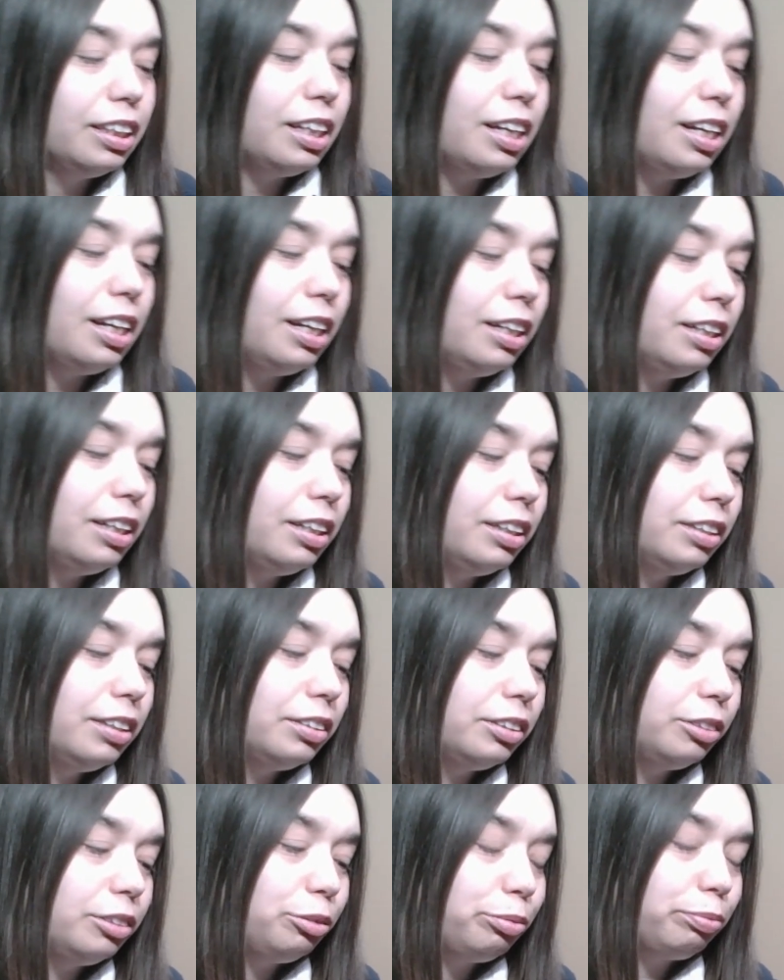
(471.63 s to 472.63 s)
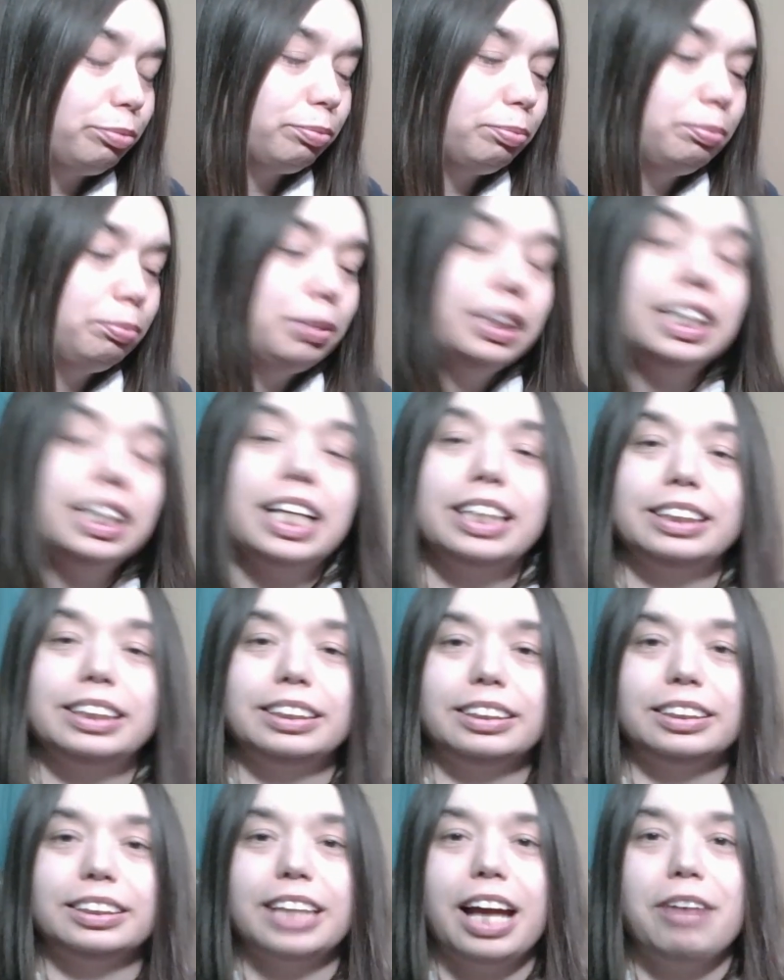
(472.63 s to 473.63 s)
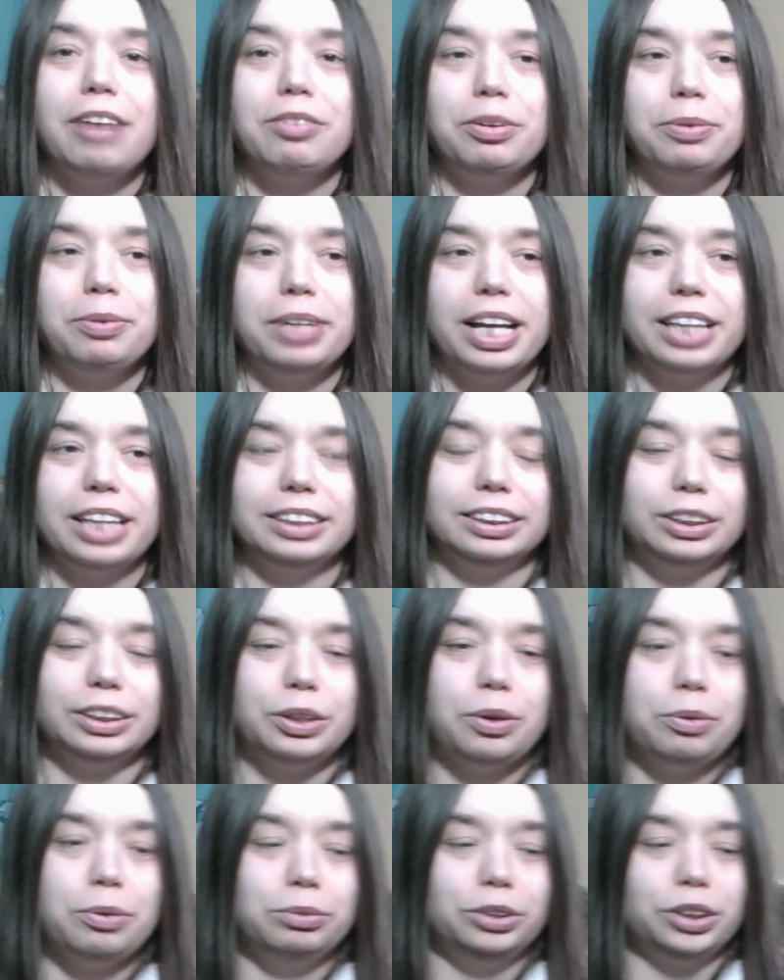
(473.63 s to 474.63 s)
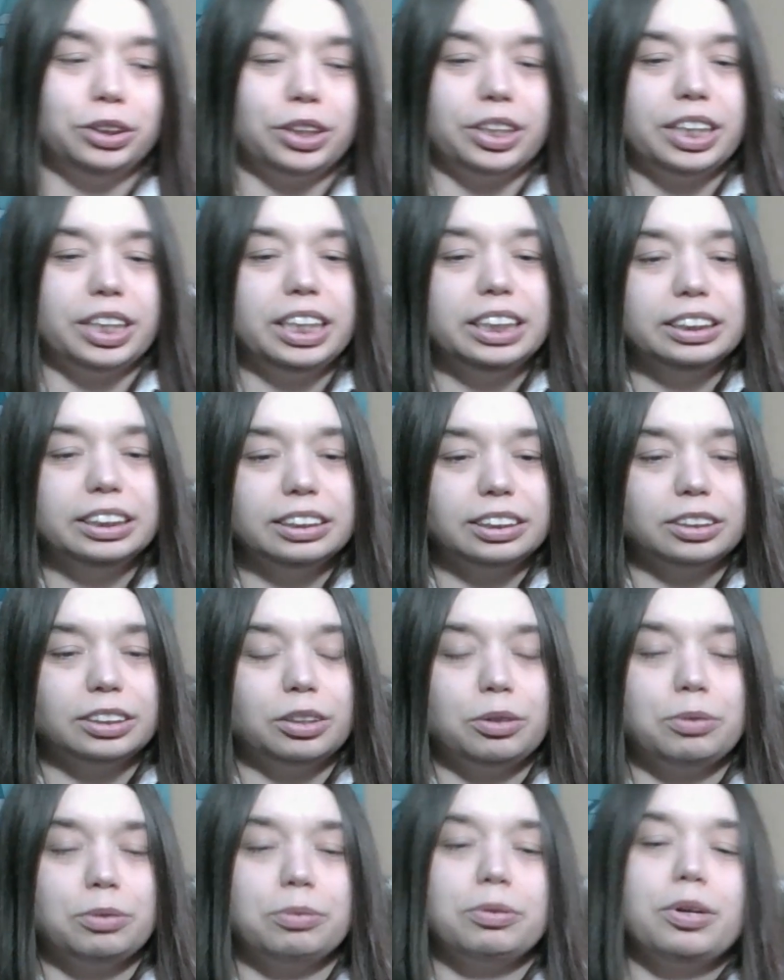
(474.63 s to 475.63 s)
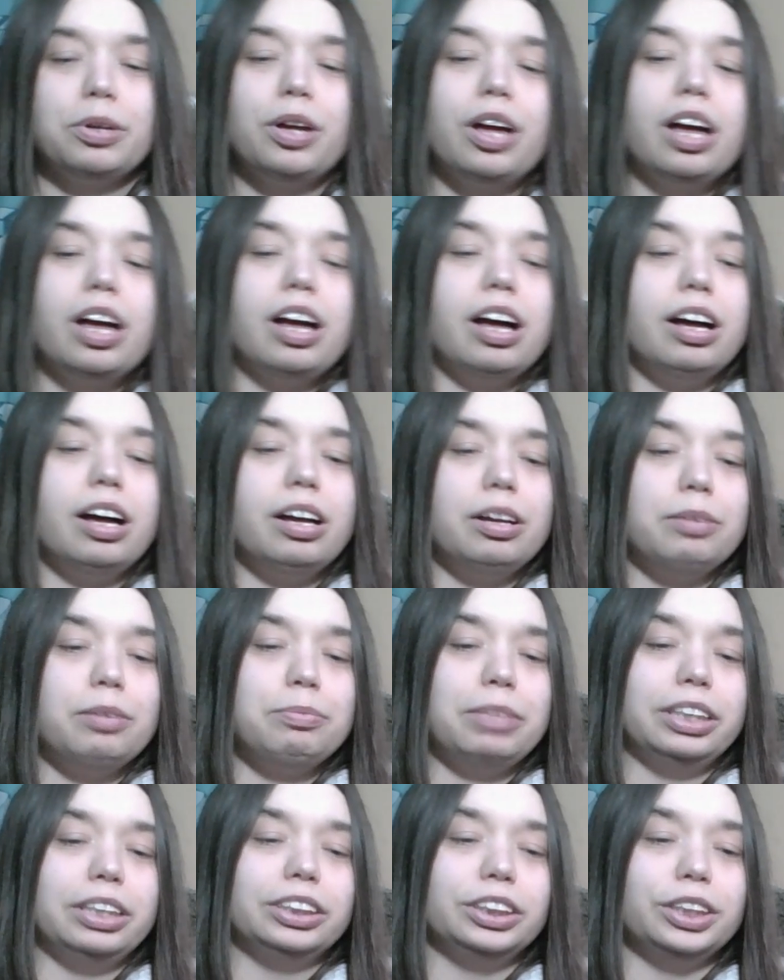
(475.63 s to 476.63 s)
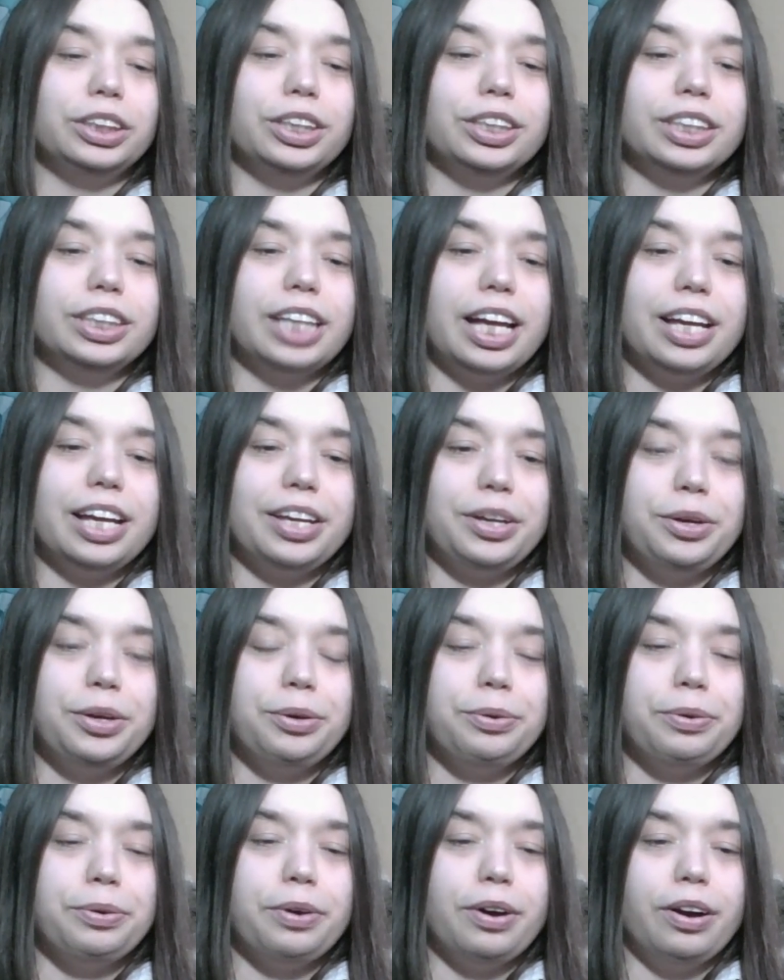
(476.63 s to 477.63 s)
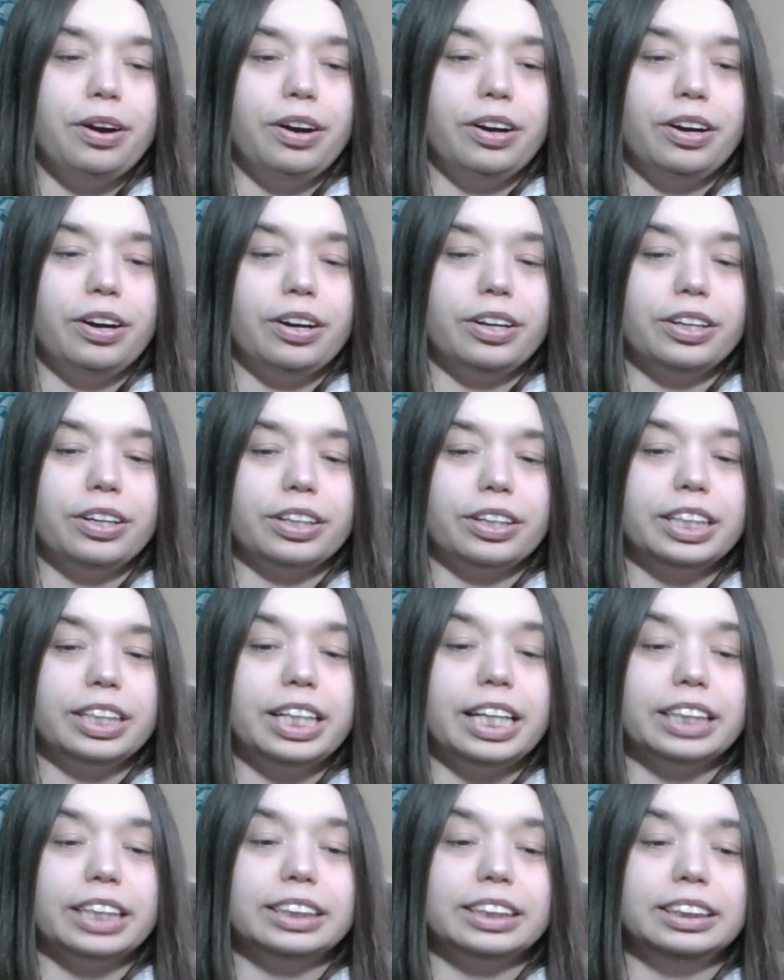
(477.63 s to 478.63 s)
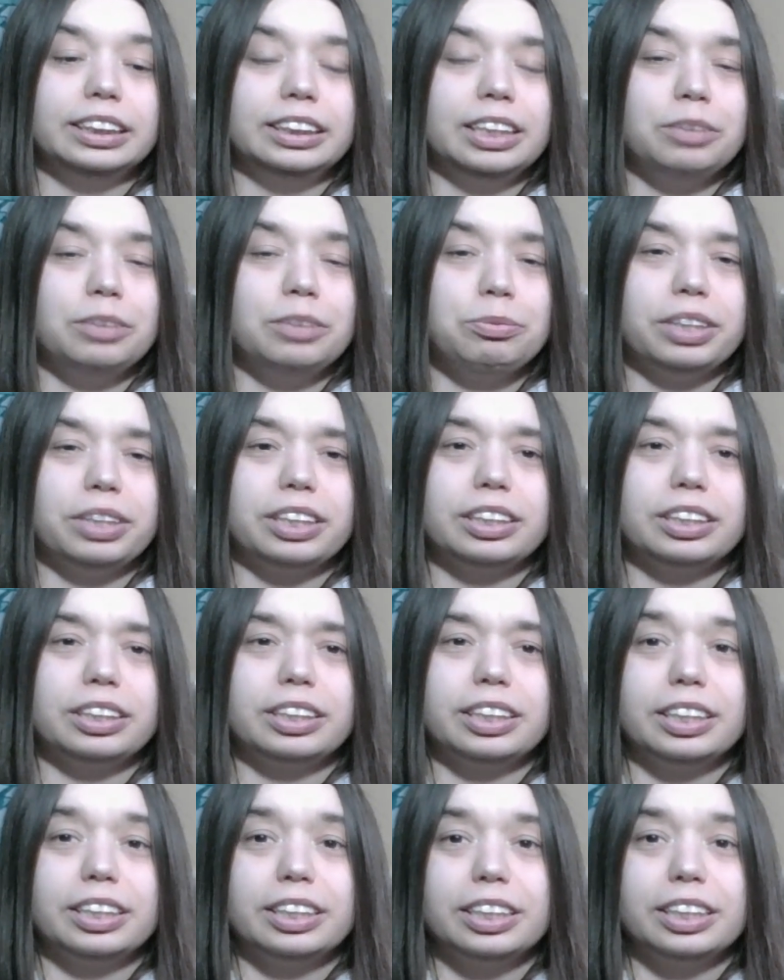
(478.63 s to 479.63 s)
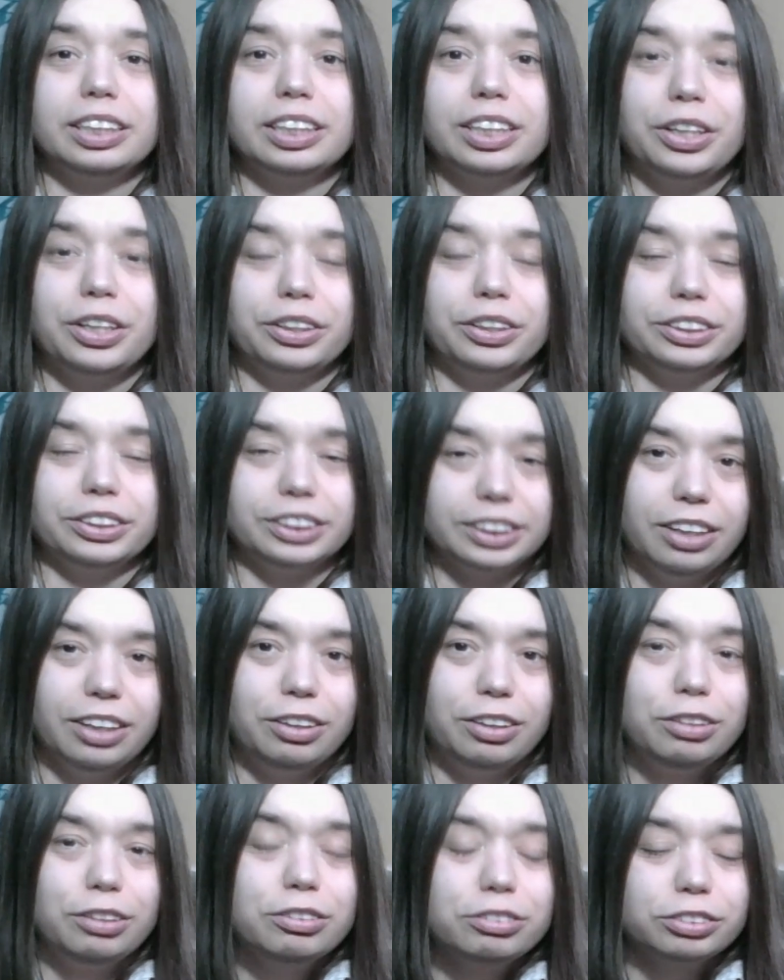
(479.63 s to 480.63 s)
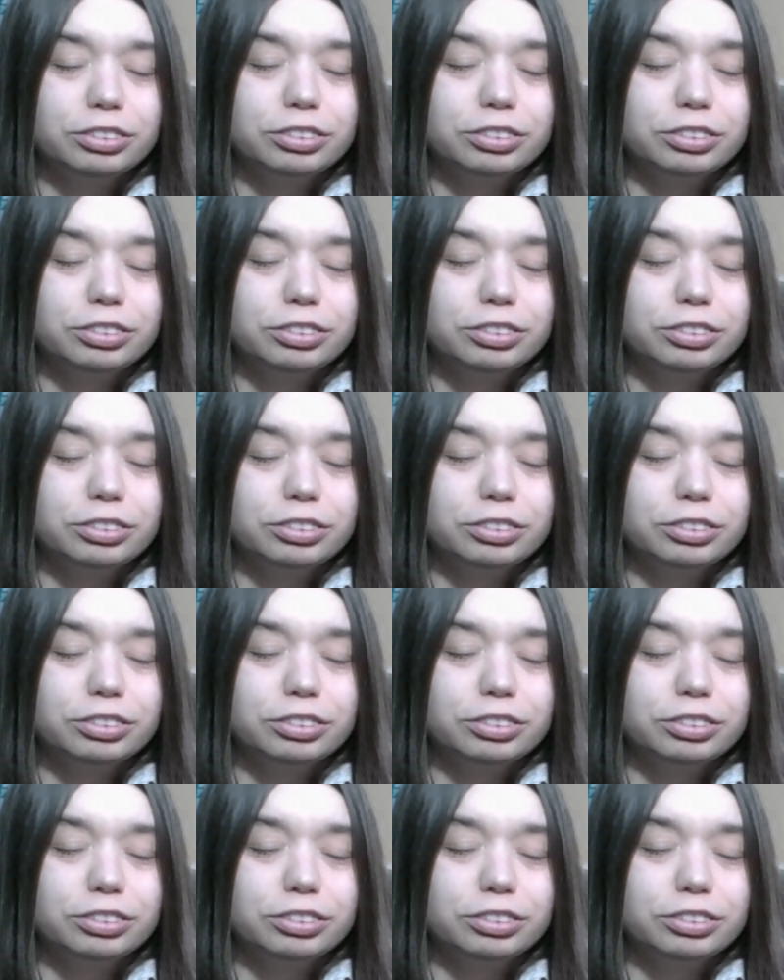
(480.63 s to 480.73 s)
But that's, everyone has their own journey, so make sure that you are connected and with yourself